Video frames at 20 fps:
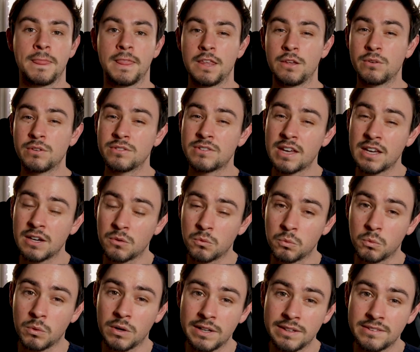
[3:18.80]
you can take
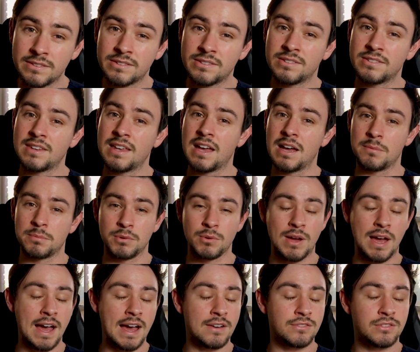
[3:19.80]
one step. You
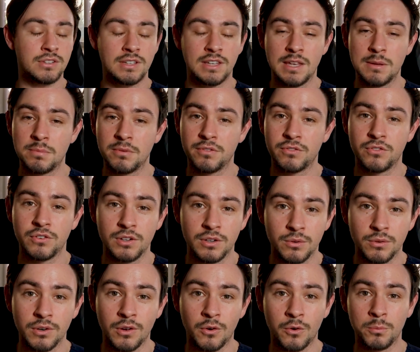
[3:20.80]
have to keep a foot
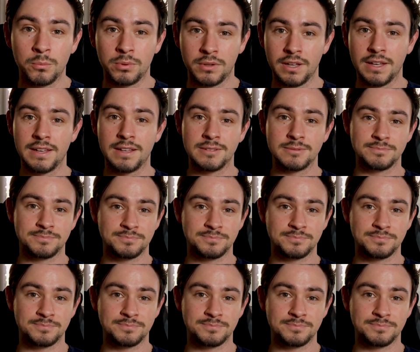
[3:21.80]
on home plate.